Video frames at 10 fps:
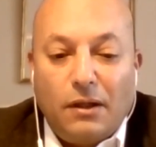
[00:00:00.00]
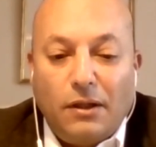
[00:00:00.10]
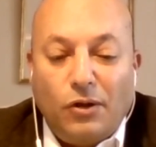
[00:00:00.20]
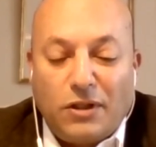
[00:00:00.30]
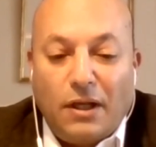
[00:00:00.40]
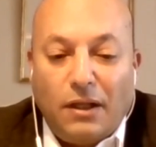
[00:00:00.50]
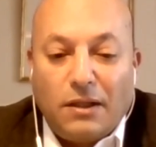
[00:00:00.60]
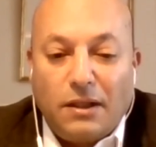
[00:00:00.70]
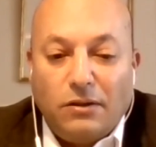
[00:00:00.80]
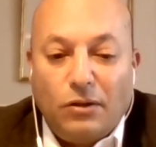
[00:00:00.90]
You're sending a
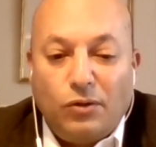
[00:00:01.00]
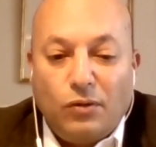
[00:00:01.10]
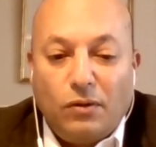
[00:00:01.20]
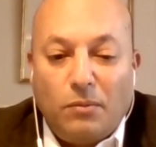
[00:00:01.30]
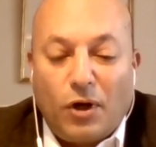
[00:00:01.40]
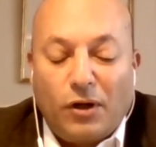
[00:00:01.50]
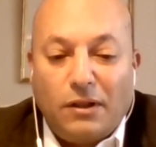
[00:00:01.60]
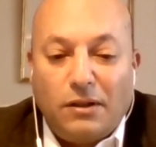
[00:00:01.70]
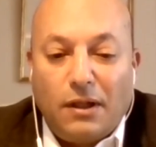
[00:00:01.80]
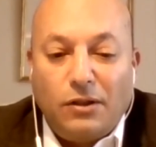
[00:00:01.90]
signal to the
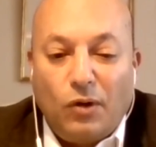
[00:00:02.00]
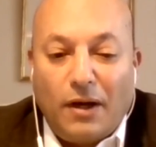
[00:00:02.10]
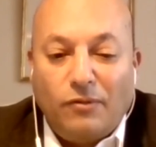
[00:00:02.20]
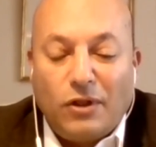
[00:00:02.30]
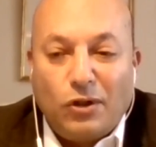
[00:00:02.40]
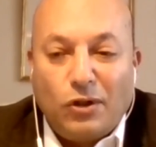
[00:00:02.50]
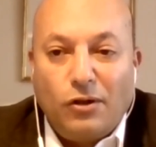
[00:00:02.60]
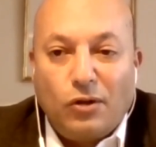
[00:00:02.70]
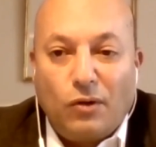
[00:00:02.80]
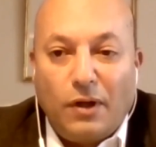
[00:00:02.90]
market that you have this
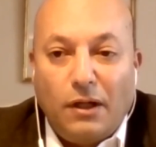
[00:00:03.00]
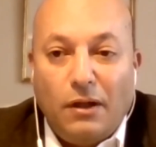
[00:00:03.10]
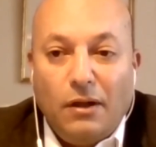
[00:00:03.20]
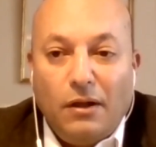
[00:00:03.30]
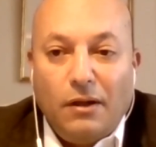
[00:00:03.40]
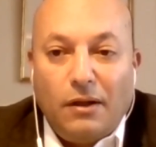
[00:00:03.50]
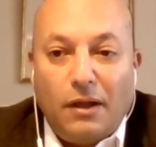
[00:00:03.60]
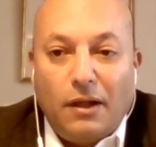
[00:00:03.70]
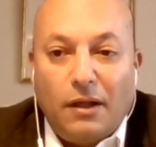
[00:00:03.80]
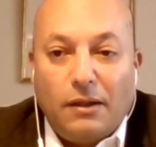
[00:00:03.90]
knowledge already,
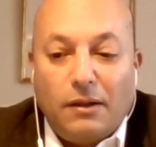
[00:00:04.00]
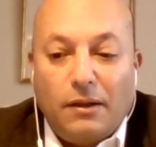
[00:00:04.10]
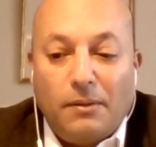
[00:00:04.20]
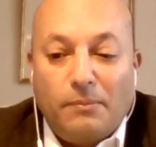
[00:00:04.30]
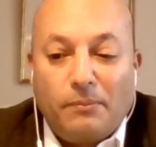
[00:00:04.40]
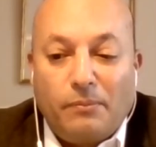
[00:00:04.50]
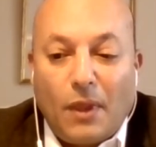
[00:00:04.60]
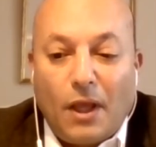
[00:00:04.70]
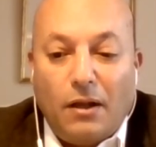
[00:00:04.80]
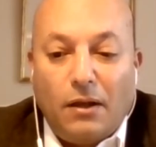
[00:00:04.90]
and
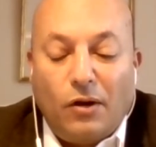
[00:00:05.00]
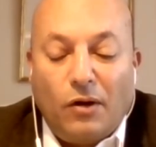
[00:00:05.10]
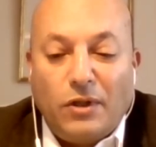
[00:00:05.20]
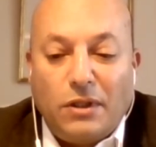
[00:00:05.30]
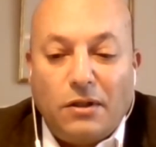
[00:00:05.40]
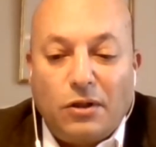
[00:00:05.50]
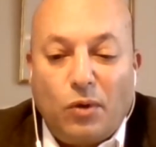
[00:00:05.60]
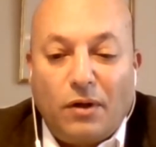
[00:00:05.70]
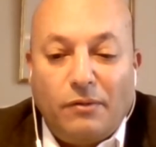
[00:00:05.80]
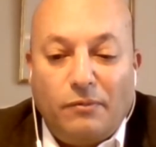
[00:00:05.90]
obviously this is
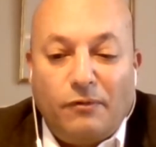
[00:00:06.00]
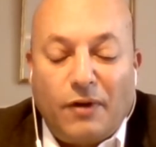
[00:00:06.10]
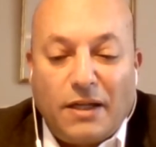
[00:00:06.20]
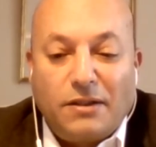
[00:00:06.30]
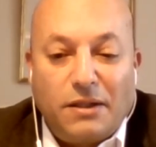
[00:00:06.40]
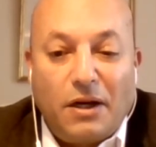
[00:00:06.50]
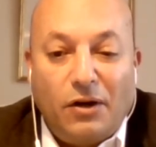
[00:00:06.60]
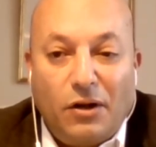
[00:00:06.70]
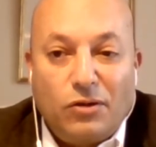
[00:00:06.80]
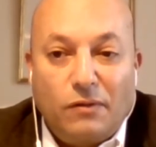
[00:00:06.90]
one of the fastest
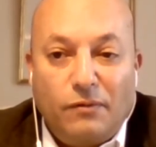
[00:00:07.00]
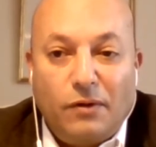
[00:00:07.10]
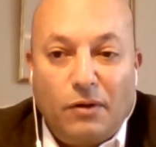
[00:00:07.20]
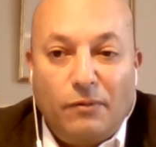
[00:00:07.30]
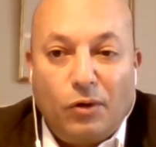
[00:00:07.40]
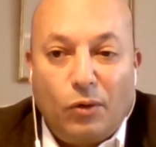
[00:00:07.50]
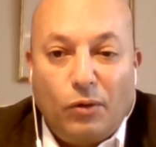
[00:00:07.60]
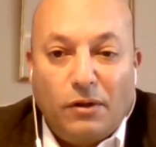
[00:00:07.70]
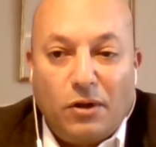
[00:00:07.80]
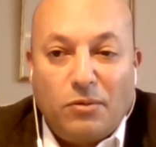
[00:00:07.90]
areas of
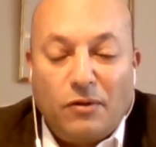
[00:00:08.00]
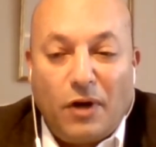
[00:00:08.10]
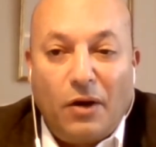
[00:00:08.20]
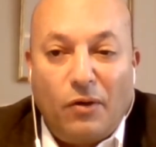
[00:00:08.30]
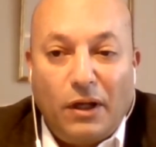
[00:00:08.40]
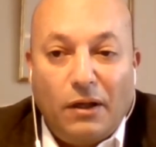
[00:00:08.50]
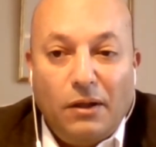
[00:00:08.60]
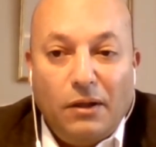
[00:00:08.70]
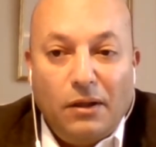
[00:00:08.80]
growth in terms of hiring,